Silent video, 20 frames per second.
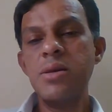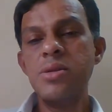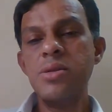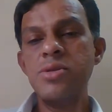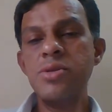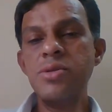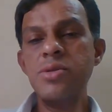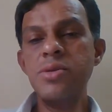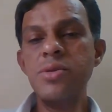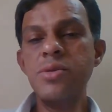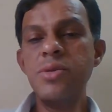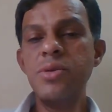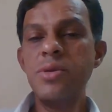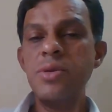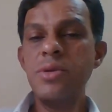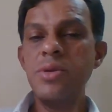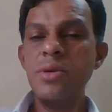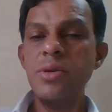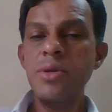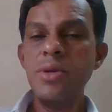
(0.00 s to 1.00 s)
So
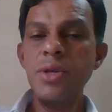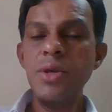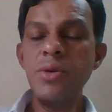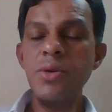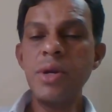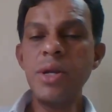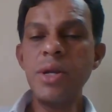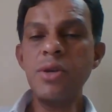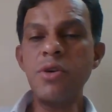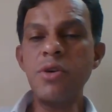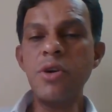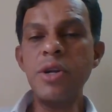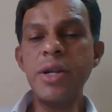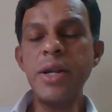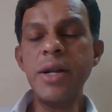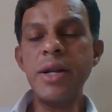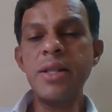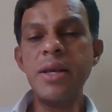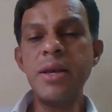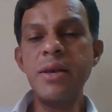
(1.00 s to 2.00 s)
you can
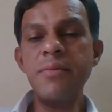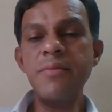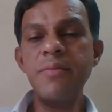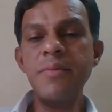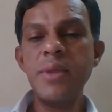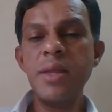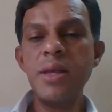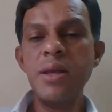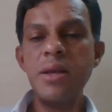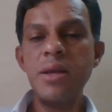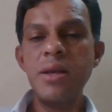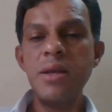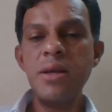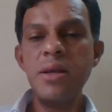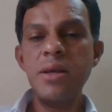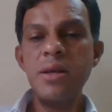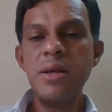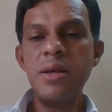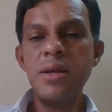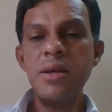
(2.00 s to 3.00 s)
contact them
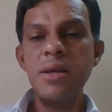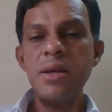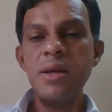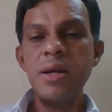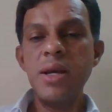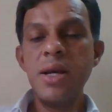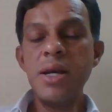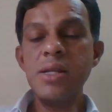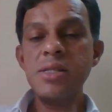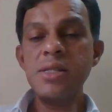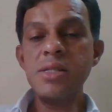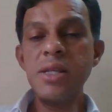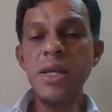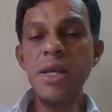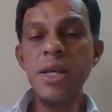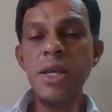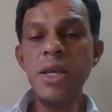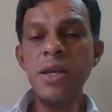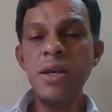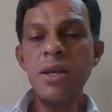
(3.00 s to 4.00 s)
and
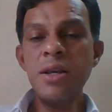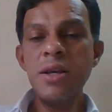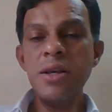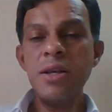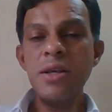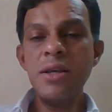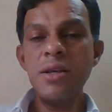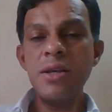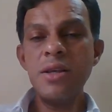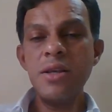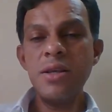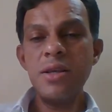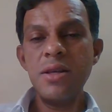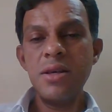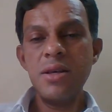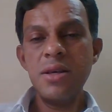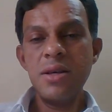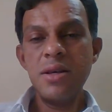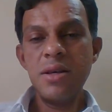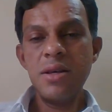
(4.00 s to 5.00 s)
seeing
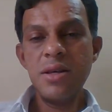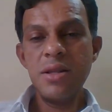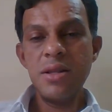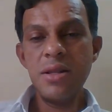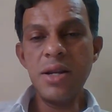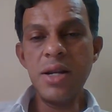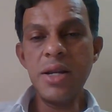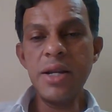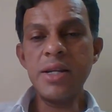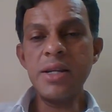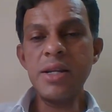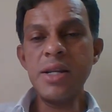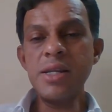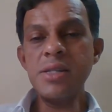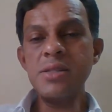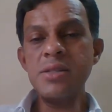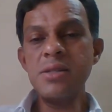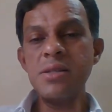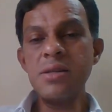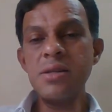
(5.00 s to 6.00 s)
the
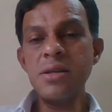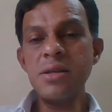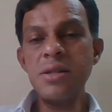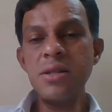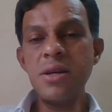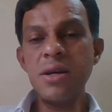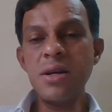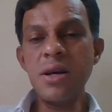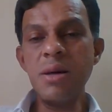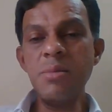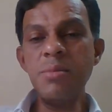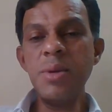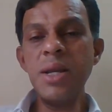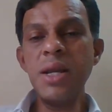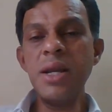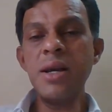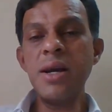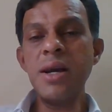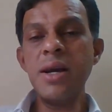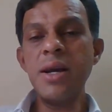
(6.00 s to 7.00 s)
literature, the company
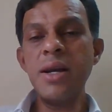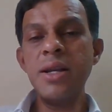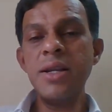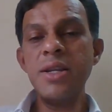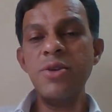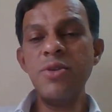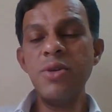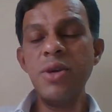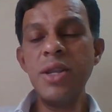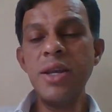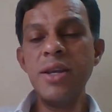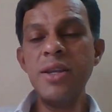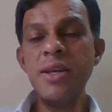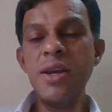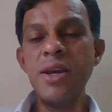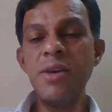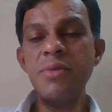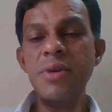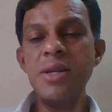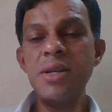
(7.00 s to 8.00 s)
guide, your
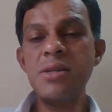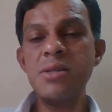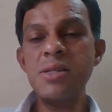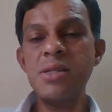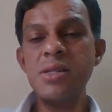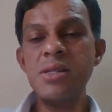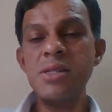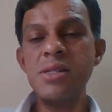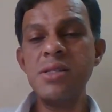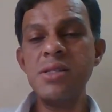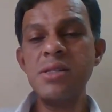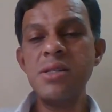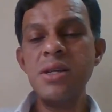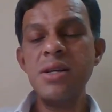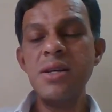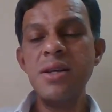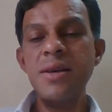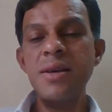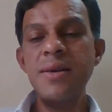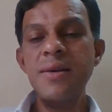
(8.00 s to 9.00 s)
area of interest,
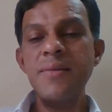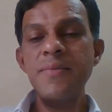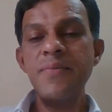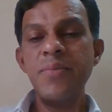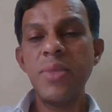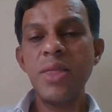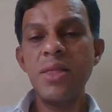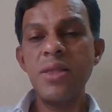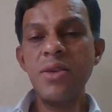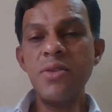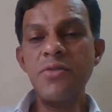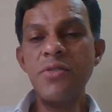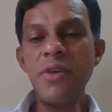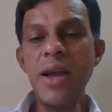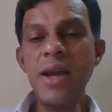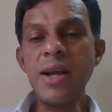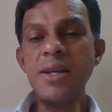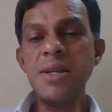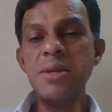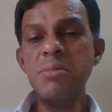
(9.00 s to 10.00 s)
your
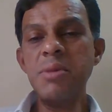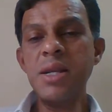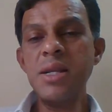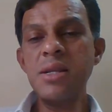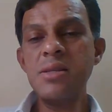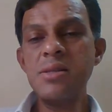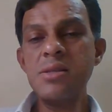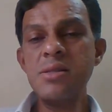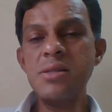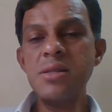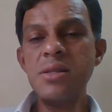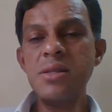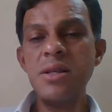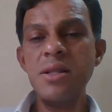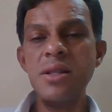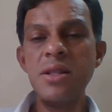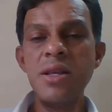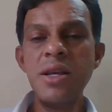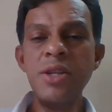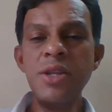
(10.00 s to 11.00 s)
faculty mentors,
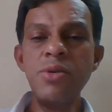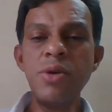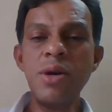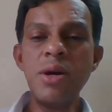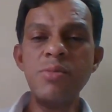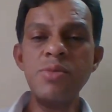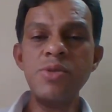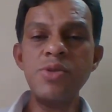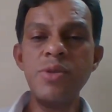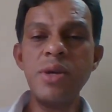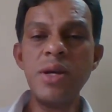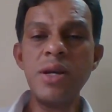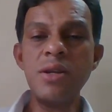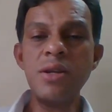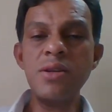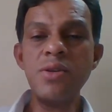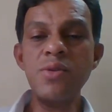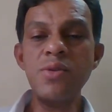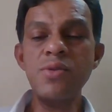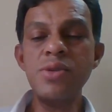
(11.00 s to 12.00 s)
then you come to a
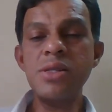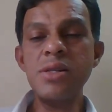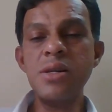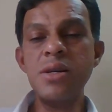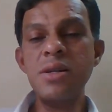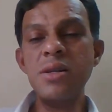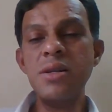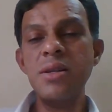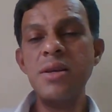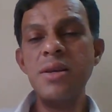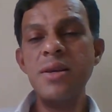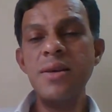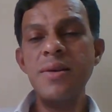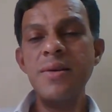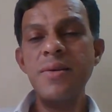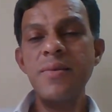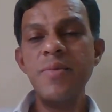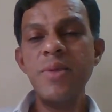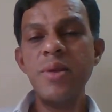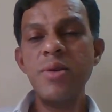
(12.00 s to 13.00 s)
conclusion
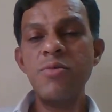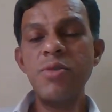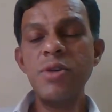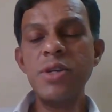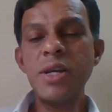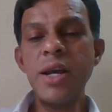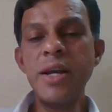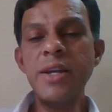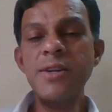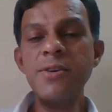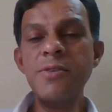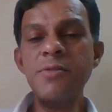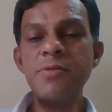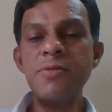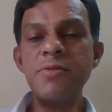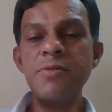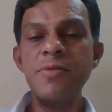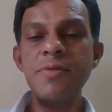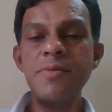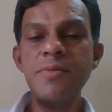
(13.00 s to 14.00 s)
what kind of
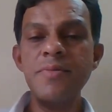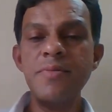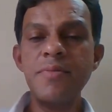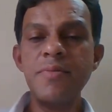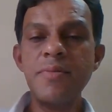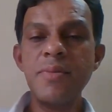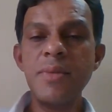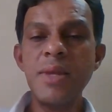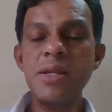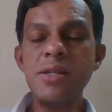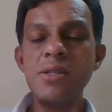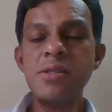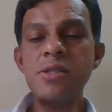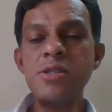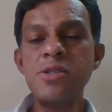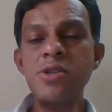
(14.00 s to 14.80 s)
research